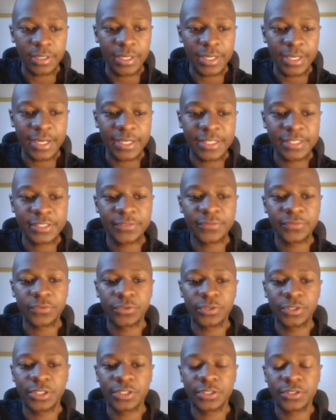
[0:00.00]
legacy
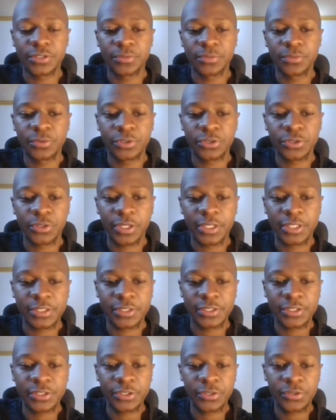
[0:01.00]
food distribution,
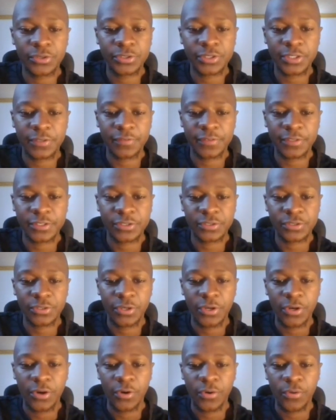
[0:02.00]
as regional servers
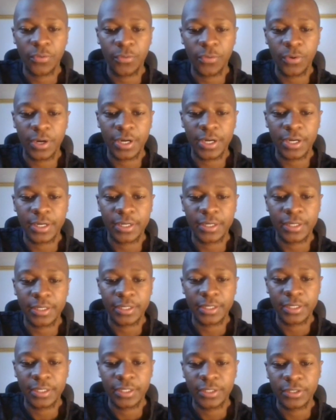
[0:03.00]
were
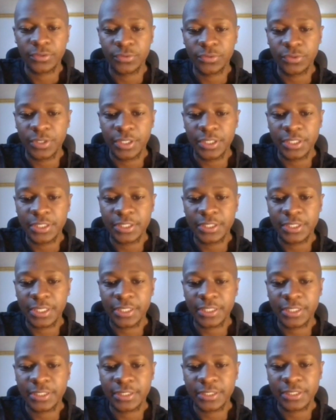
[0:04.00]
the
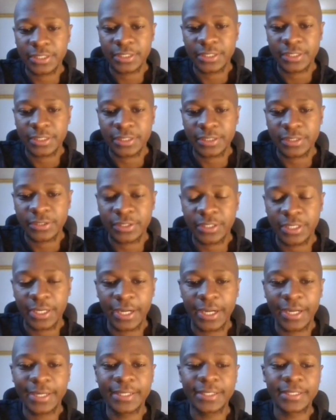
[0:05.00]

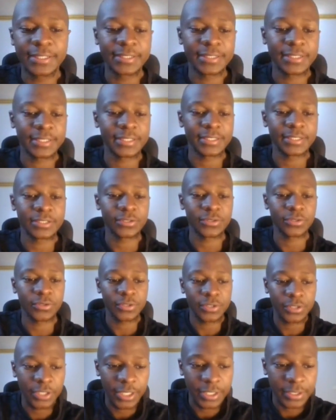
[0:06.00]
early internet. So
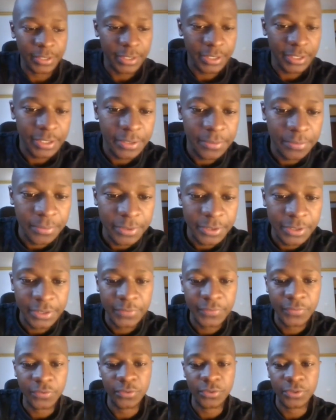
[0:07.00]
yeah, 3D
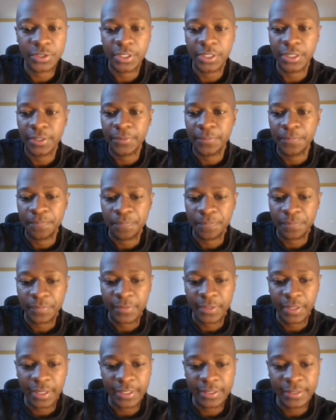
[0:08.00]
printed food,
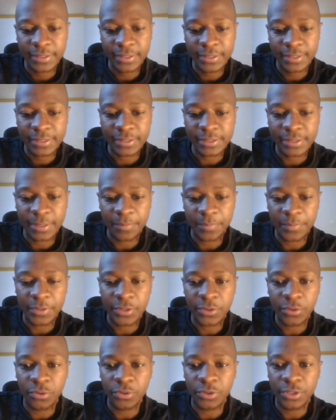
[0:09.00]
I think, is
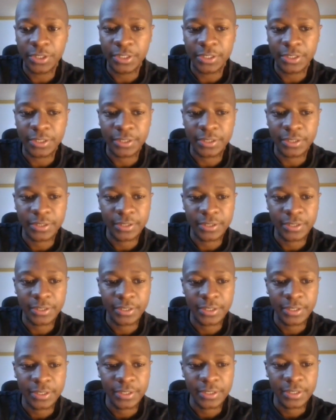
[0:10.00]
something good.
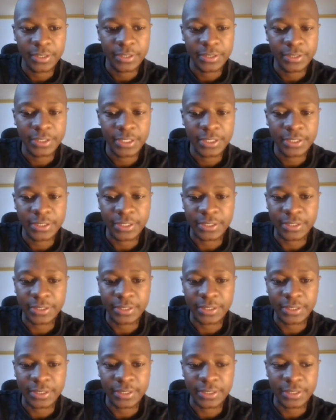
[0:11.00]
Just as
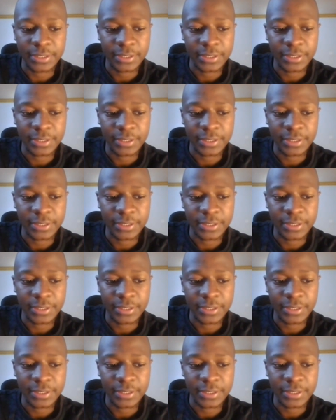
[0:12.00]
